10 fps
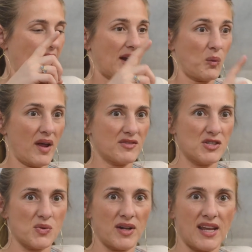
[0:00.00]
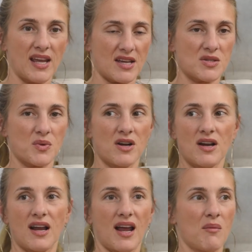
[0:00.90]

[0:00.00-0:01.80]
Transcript: I don't have to do any guesswork.